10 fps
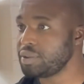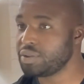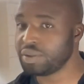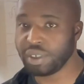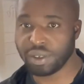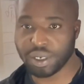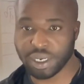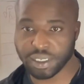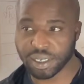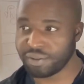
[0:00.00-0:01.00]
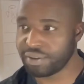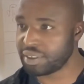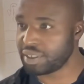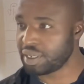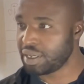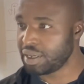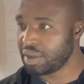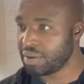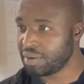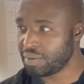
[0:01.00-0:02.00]
There you guys have it.
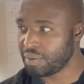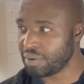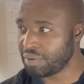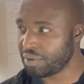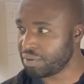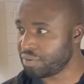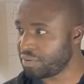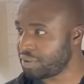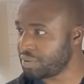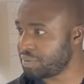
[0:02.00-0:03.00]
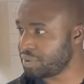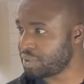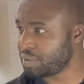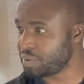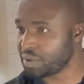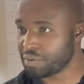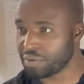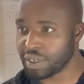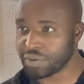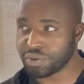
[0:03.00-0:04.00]
We have it on Facebook as well. If you
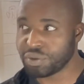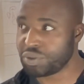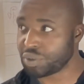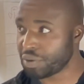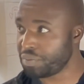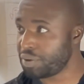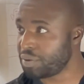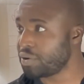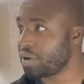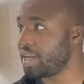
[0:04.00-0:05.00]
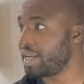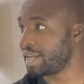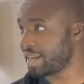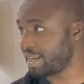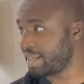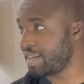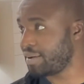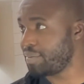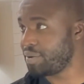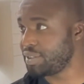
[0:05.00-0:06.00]
guys want to join me, go ahead and click that
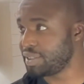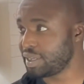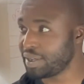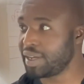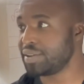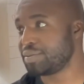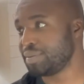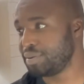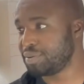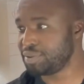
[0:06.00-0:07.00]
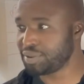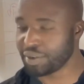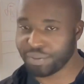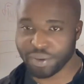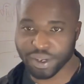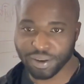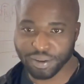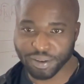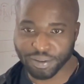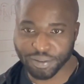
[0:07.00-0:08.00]
button, and you guys will be able to join me on
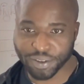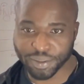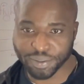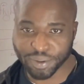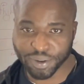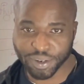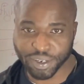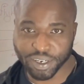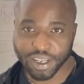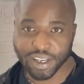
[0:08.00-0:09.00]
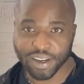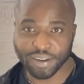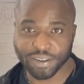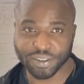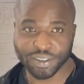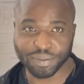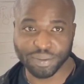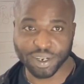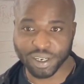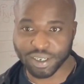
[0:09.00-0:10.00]
Facebook on
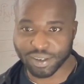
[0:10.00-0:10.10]
StreamYard.